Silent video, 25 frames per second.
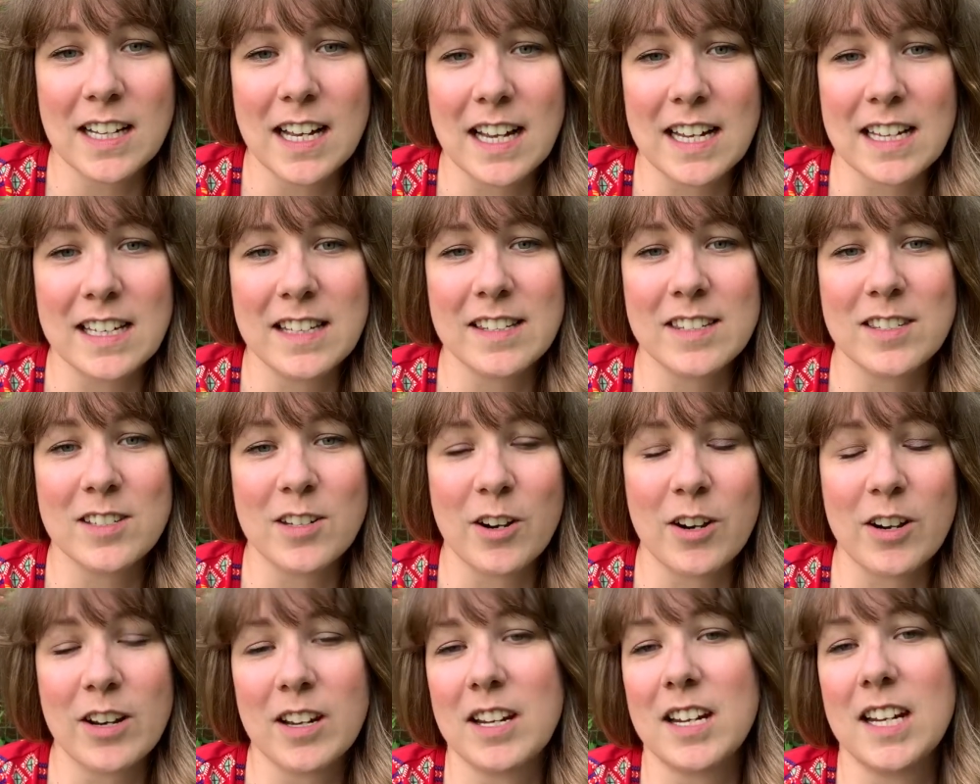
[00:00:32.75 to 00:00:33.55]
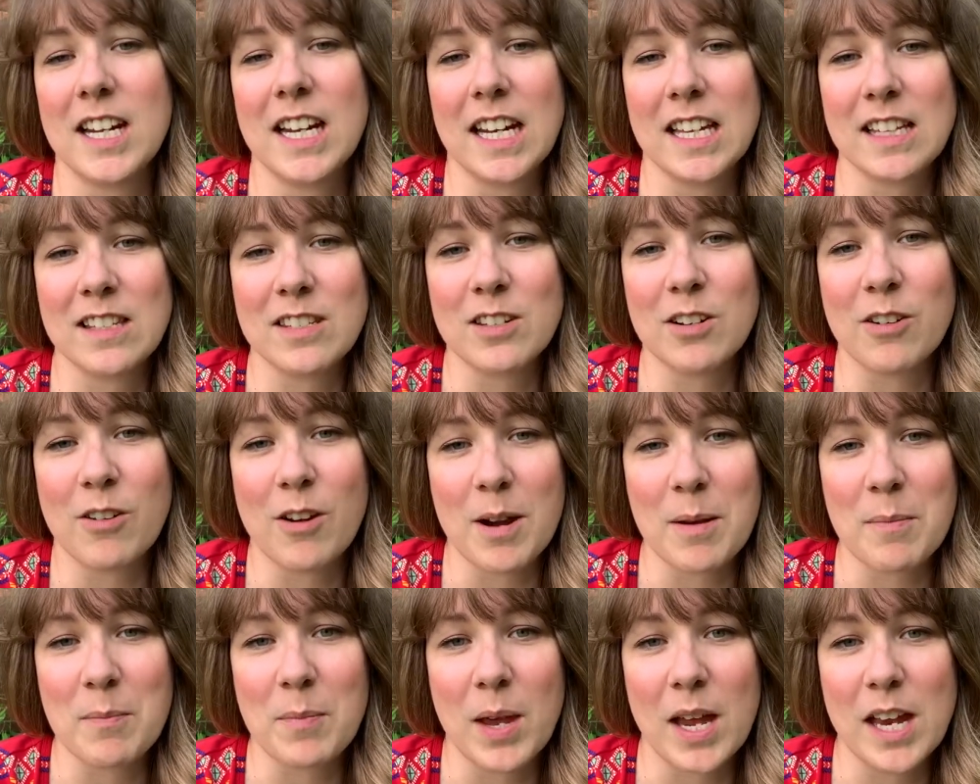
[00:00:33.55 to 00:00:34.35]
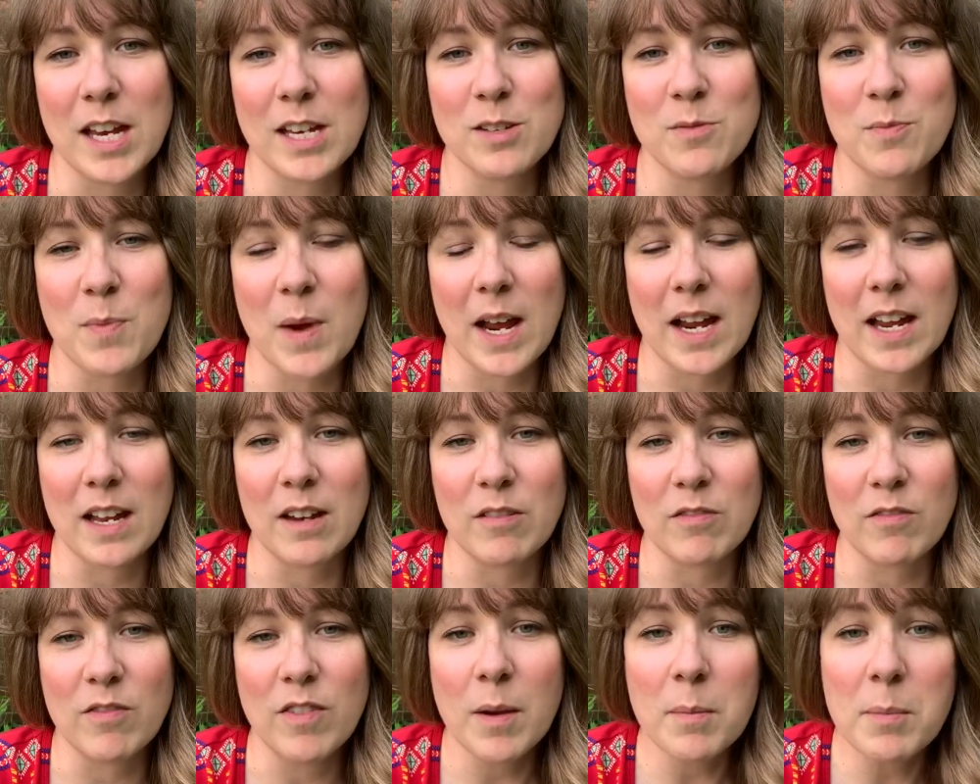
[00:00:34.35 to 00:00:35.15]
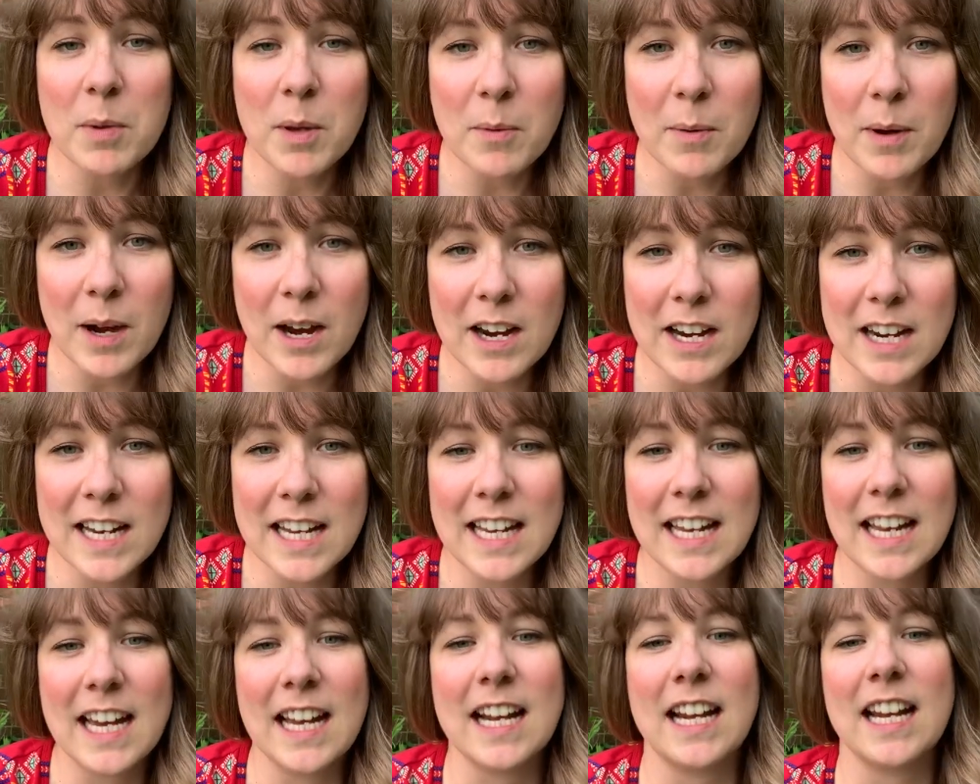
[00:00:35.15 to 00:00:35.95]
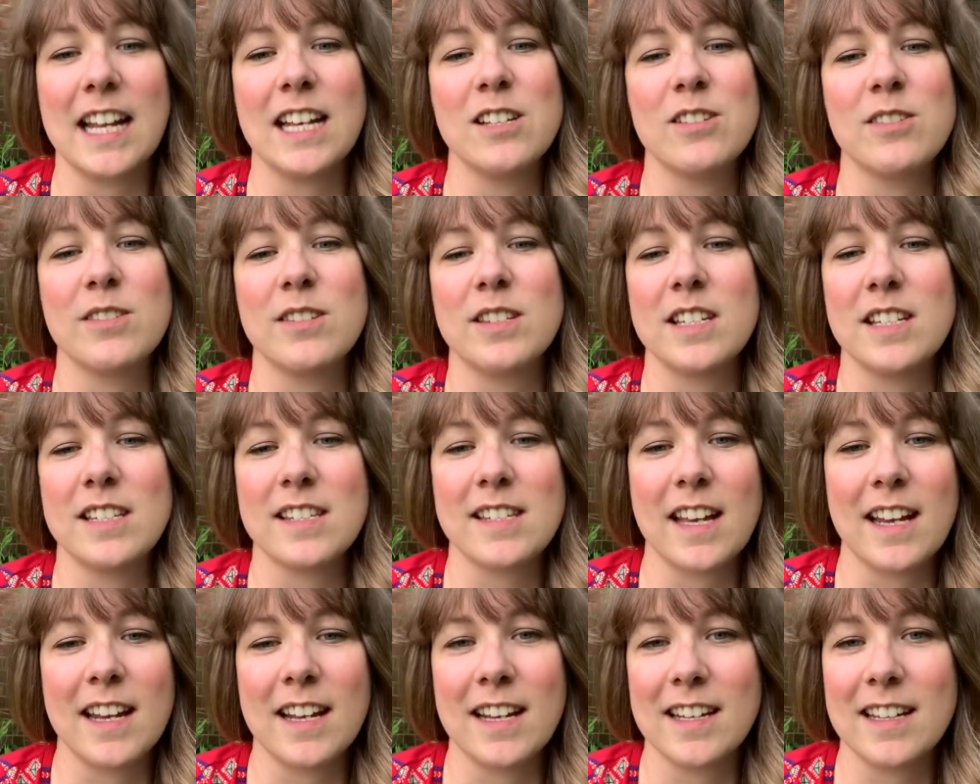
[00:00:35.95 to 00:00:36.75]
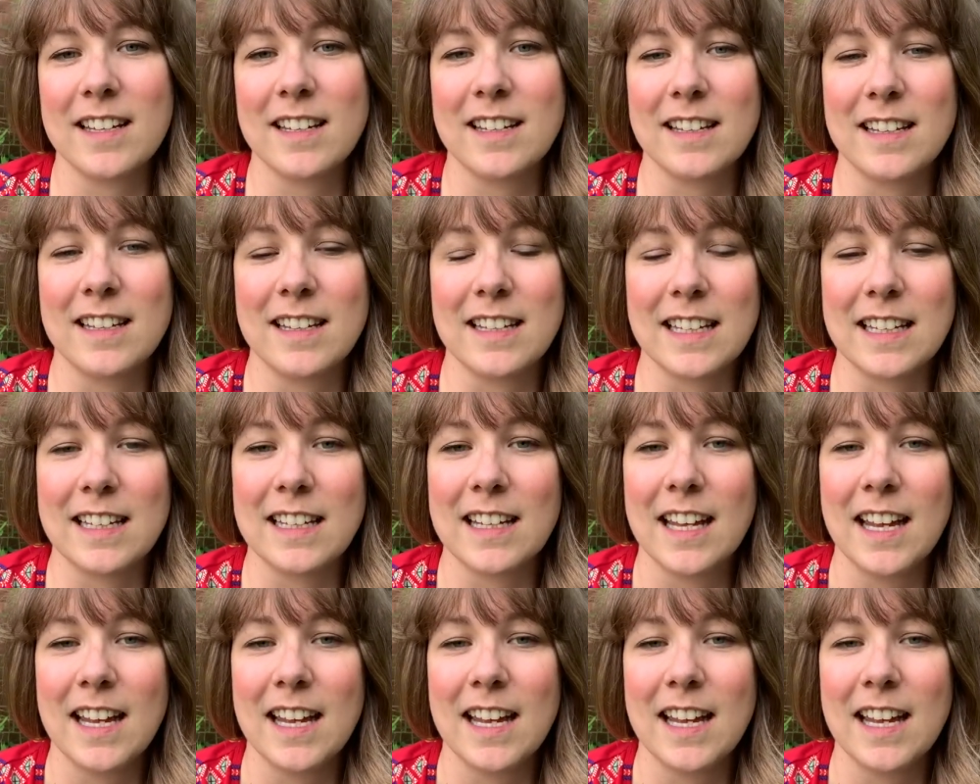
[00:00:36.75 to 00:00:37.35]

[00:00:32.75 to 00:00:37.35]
I started an Instagram page back in February, and I just decided that,